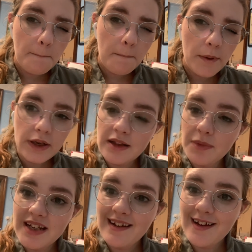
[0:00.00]
But in the
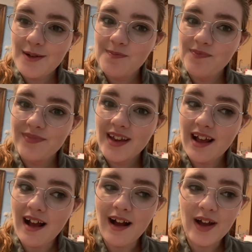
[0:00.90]
meantime,
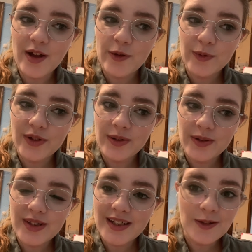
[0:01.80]
I will
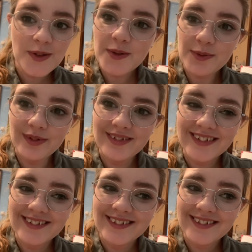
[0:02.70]
see you soon
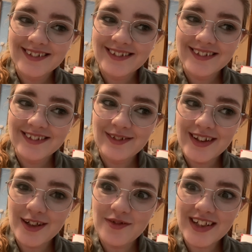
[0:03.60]
with
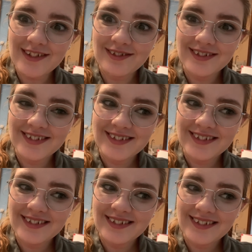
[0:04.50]
a new video.
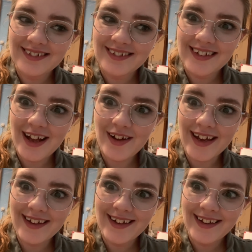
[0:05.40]
Okay,
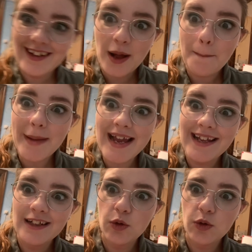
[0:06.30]
bye.